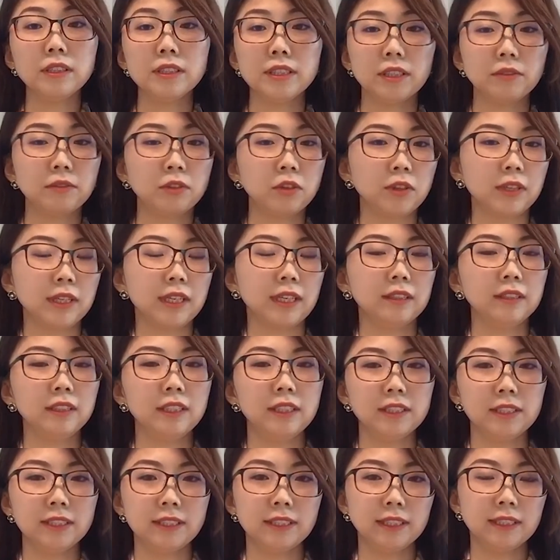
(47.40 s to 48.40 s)
several
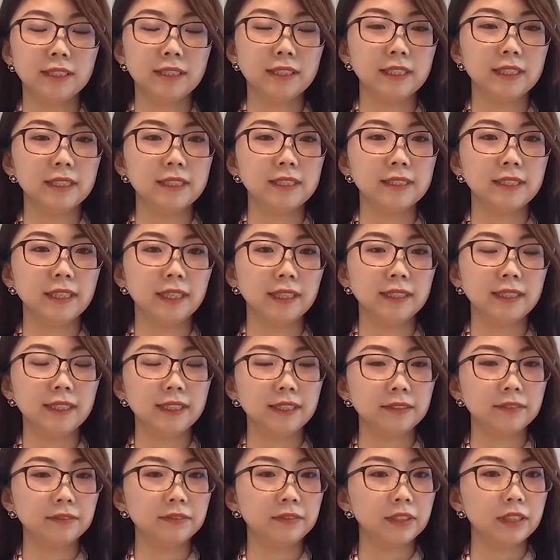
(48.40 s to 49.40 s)
accounting standards that
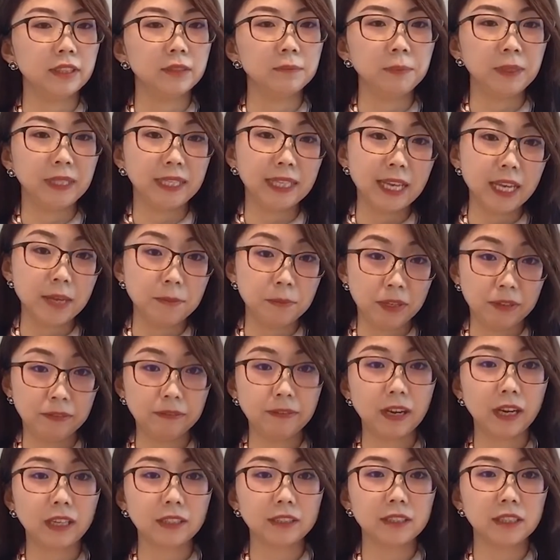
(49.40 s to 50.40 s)
have uh, become
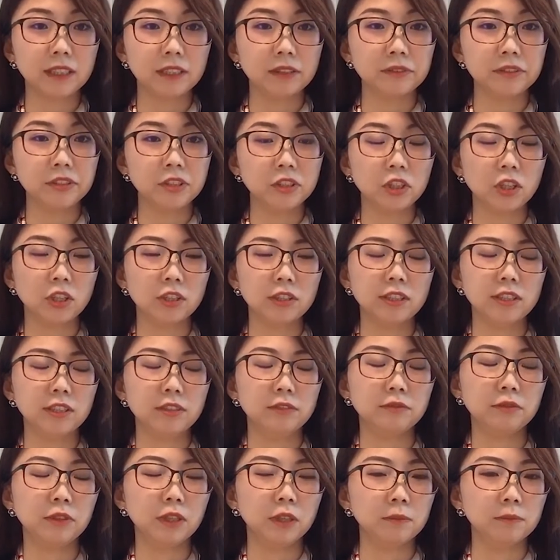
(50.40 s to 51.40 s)
effective
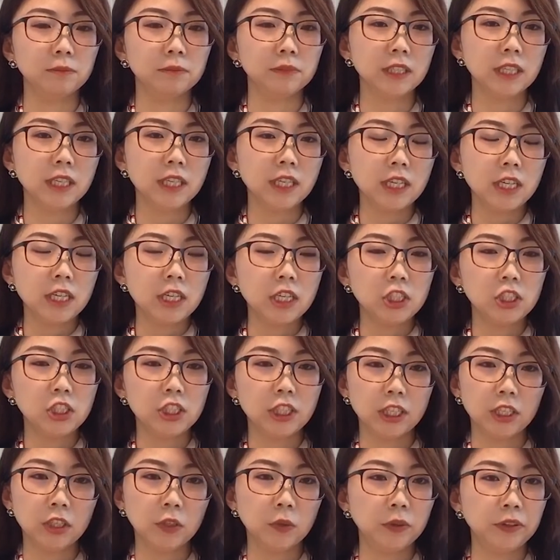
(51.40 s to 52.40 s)
starting from
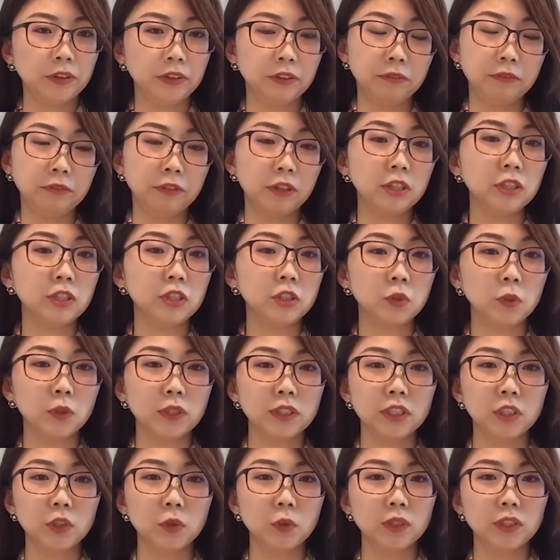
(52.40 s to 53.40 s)
January the 1st,
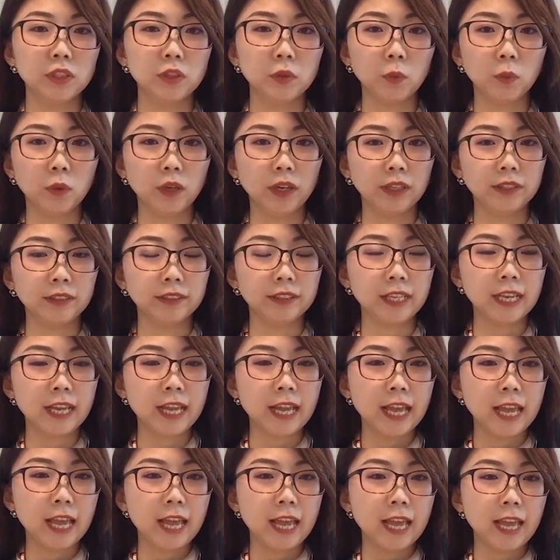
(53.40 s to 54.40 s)
2021
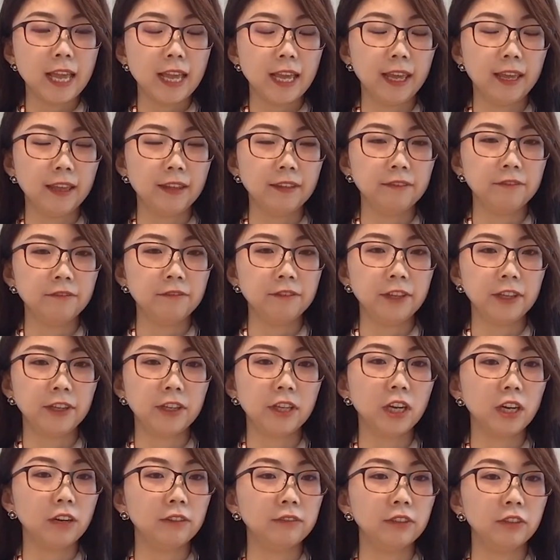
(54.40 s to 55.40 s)
and they
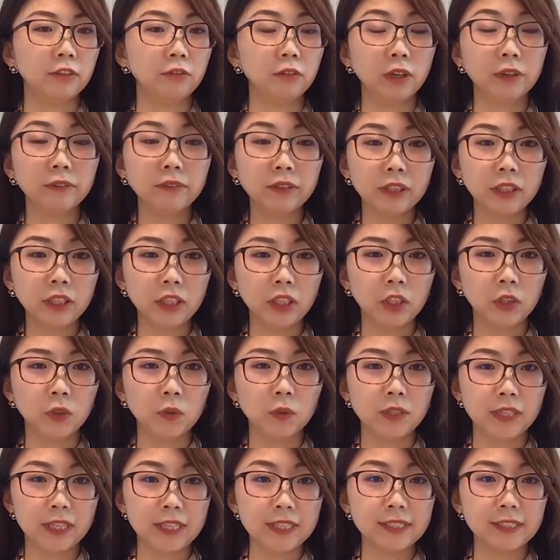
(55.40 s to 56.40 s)
cover
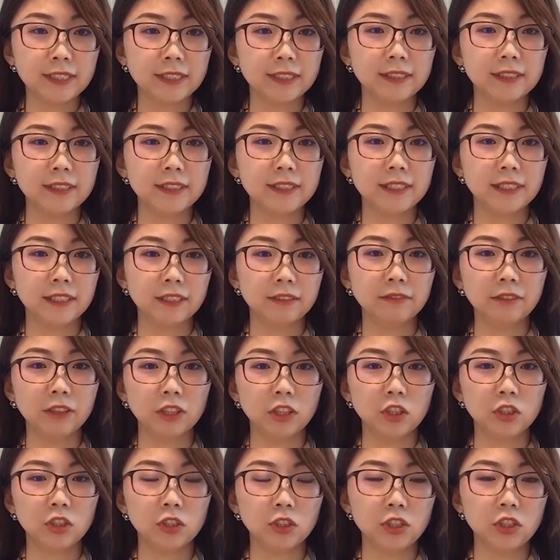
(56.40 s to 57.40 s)
revenue, leases, and
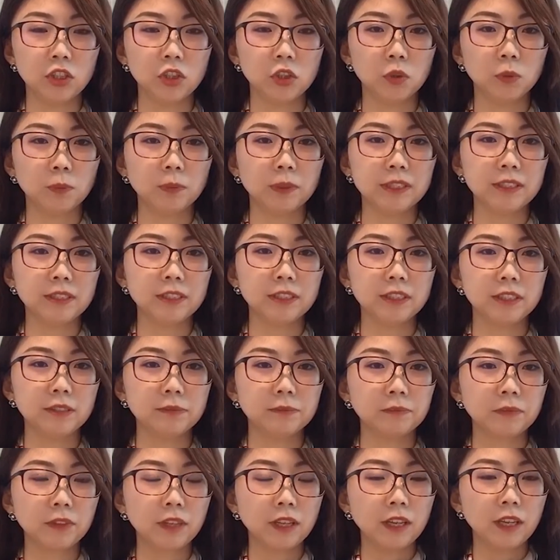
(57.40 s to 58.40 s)
financial instruments.
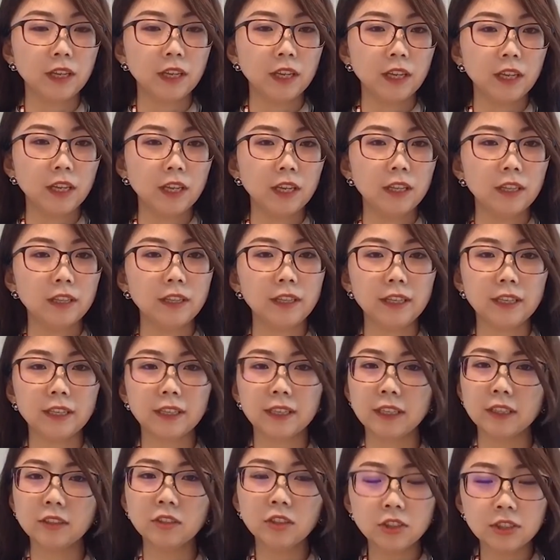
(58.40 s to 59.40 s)
The
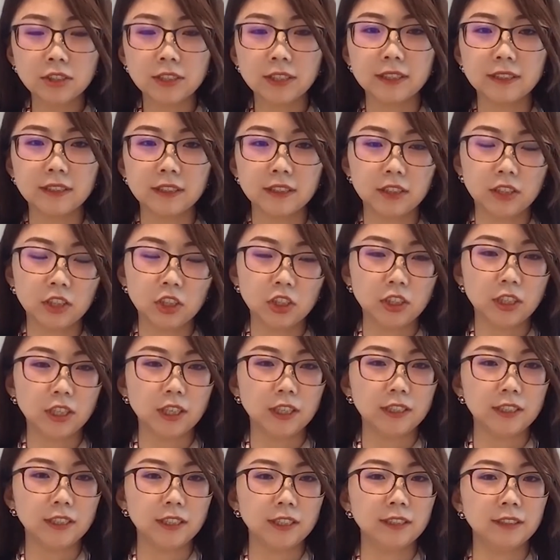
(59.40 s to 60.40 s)
accounting standards in
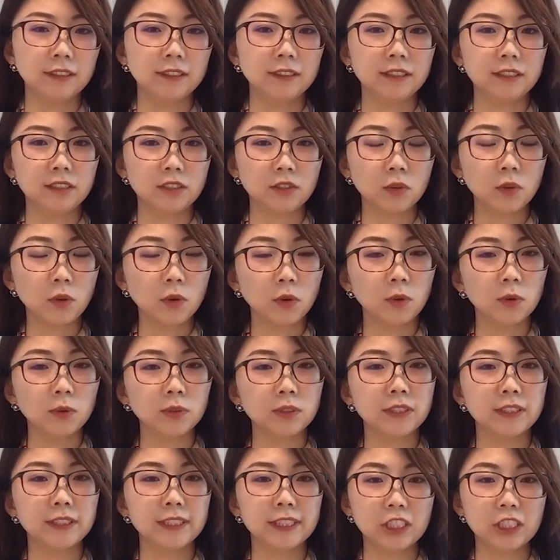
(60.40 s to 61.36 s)
China is called the